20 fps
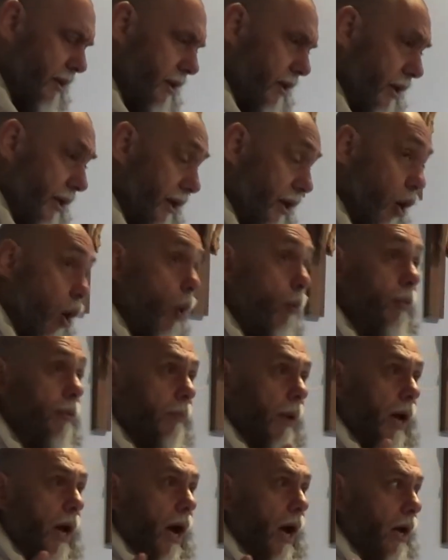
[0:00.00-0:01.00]
It opened
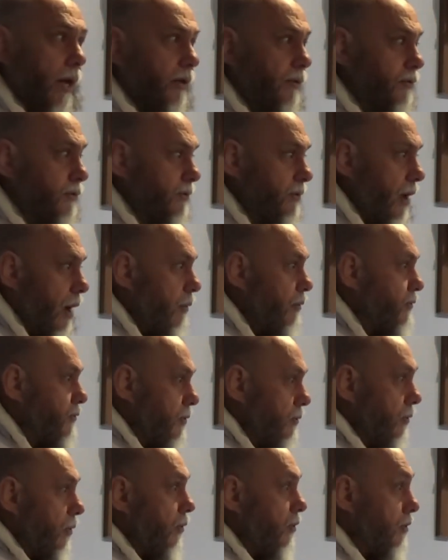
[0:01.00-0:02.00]
my eyes. I was
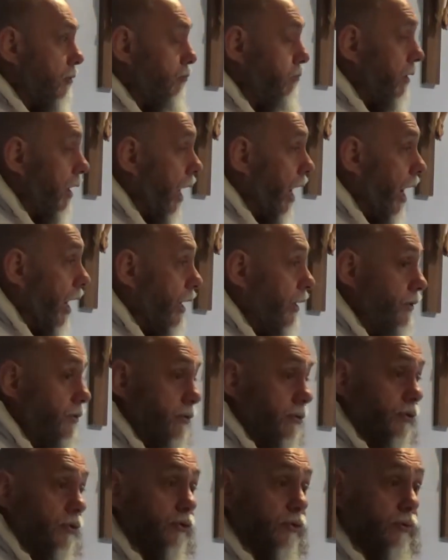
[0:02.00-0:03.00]
no longer blind
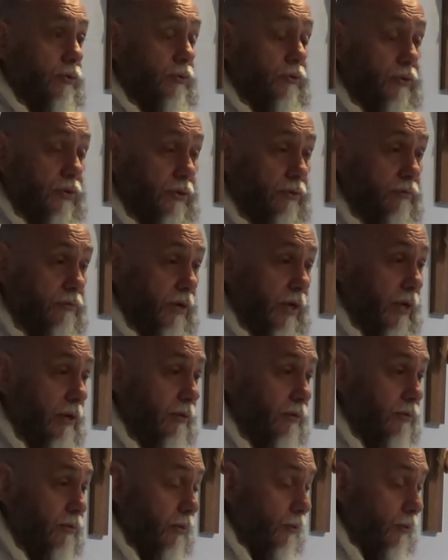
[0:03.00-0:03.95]
to the truths of the faith.